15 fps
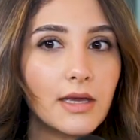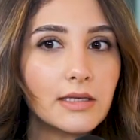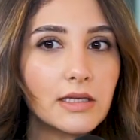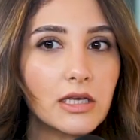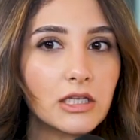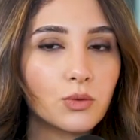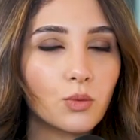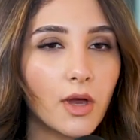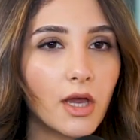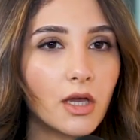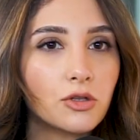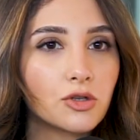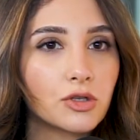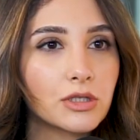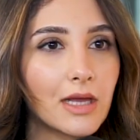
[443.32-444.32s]
The easiest
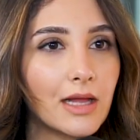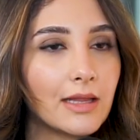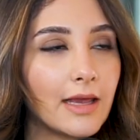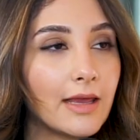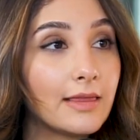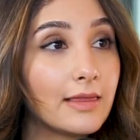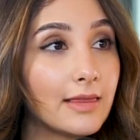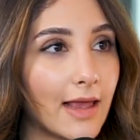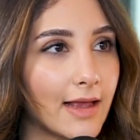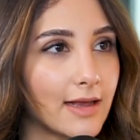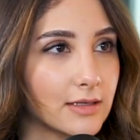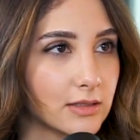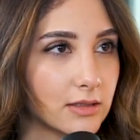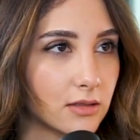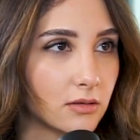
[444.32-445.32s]
way to sell in
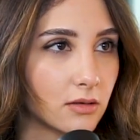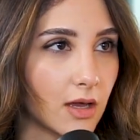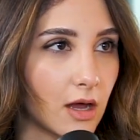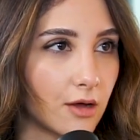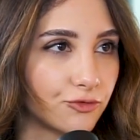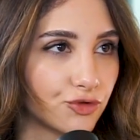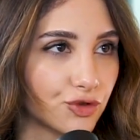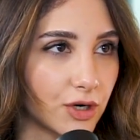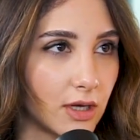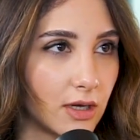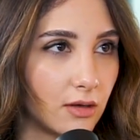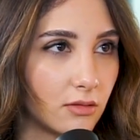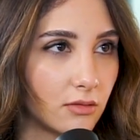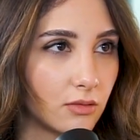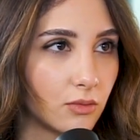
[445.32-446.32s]
this
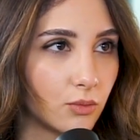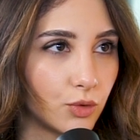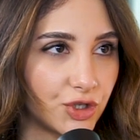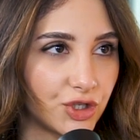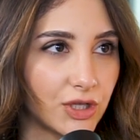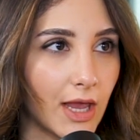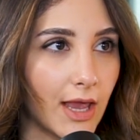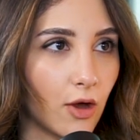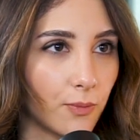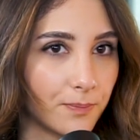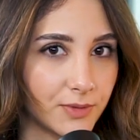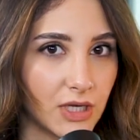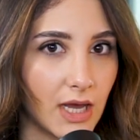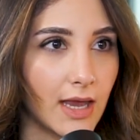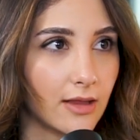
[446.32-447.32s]
country, which they
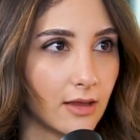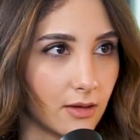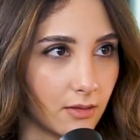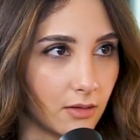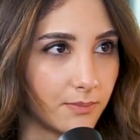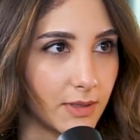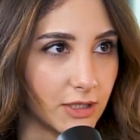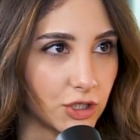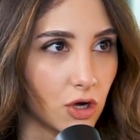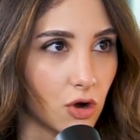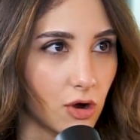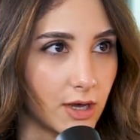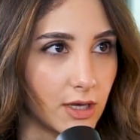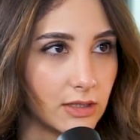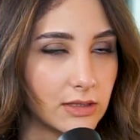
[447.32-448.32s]
obtain
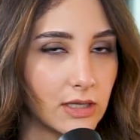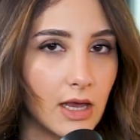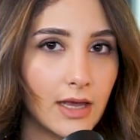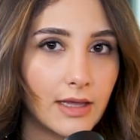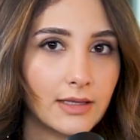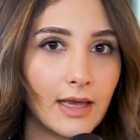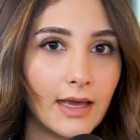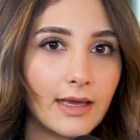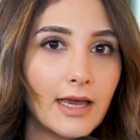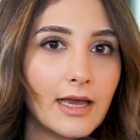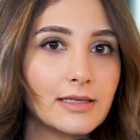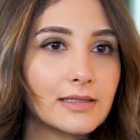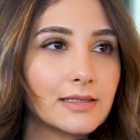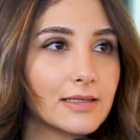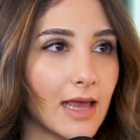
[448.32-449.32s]
bitcoins, they
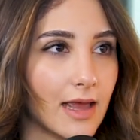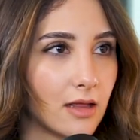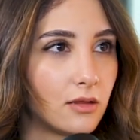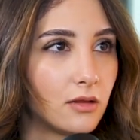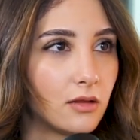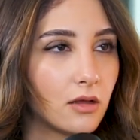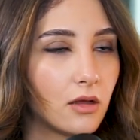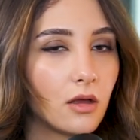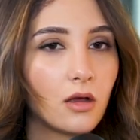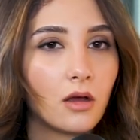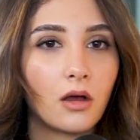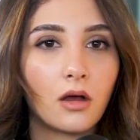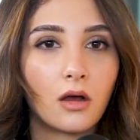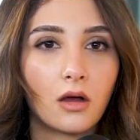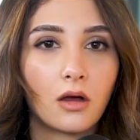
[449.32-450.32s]
can sell
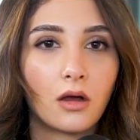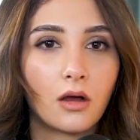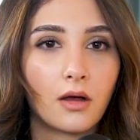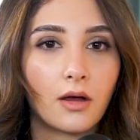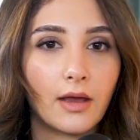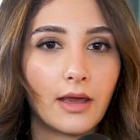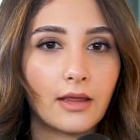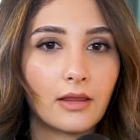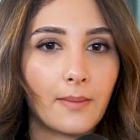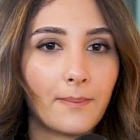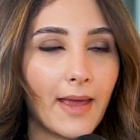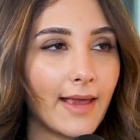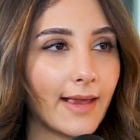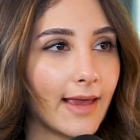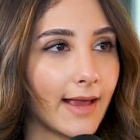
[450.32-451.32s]
in
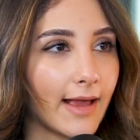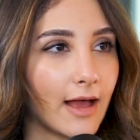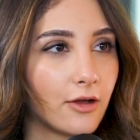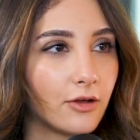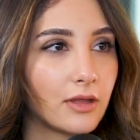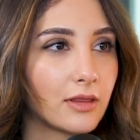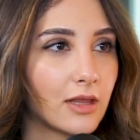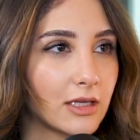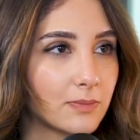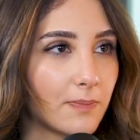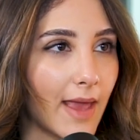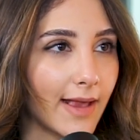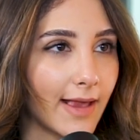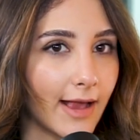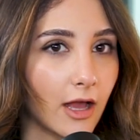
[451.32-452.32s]
the bank account, in their
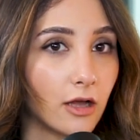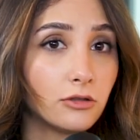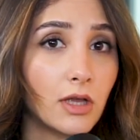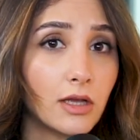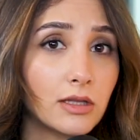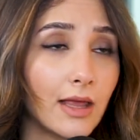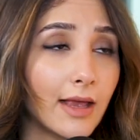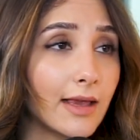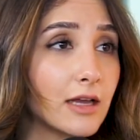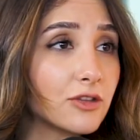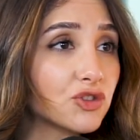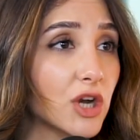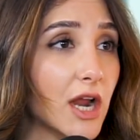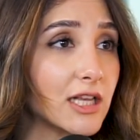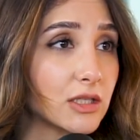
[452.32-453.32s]
bank account, and they
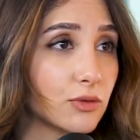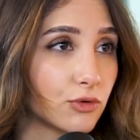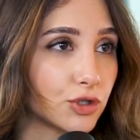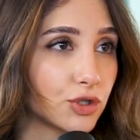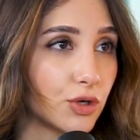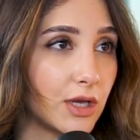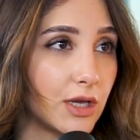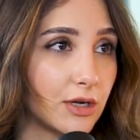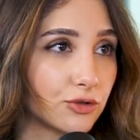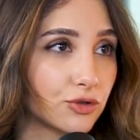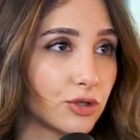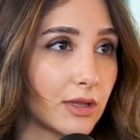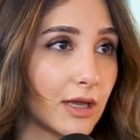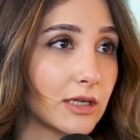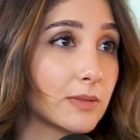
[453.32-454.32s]
can transfer to
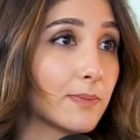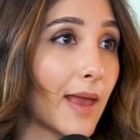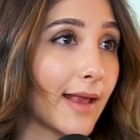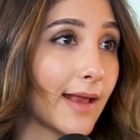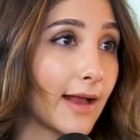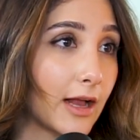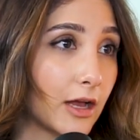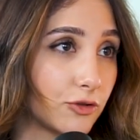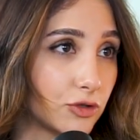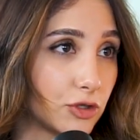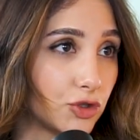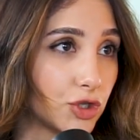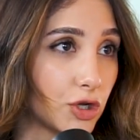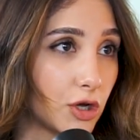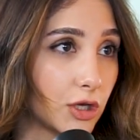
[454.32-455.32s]
here to their bank
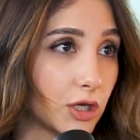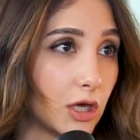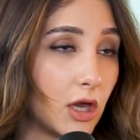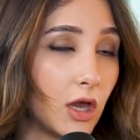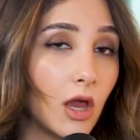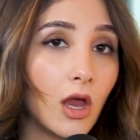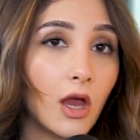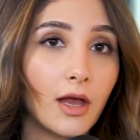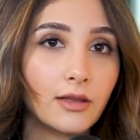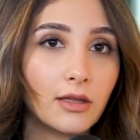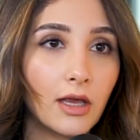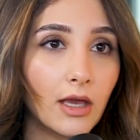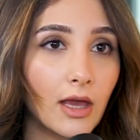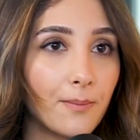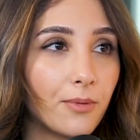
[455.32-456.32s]
account in Turkey,
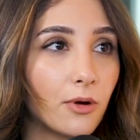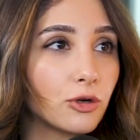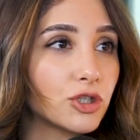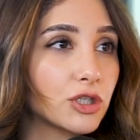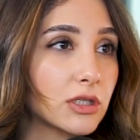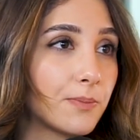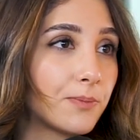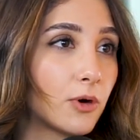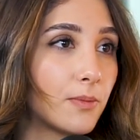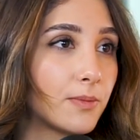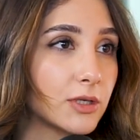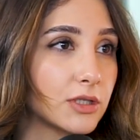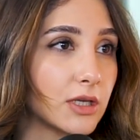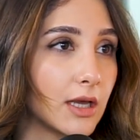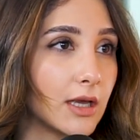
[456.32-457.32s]
and they can purchase a
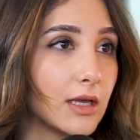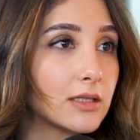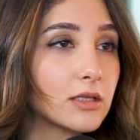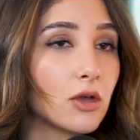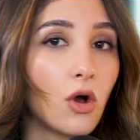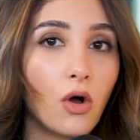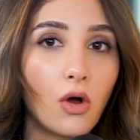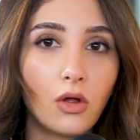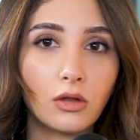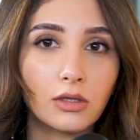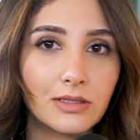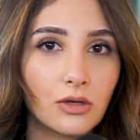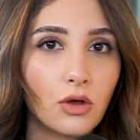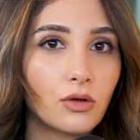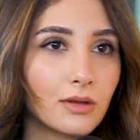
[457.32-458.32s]
property. It's
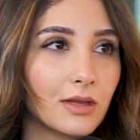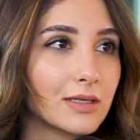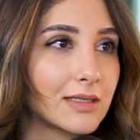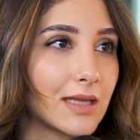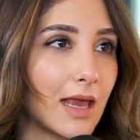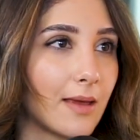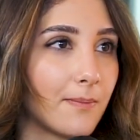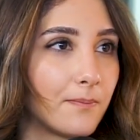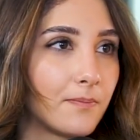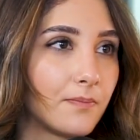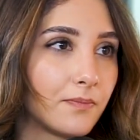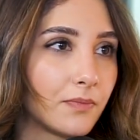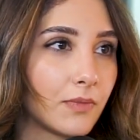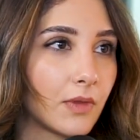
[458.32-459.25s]
also the same.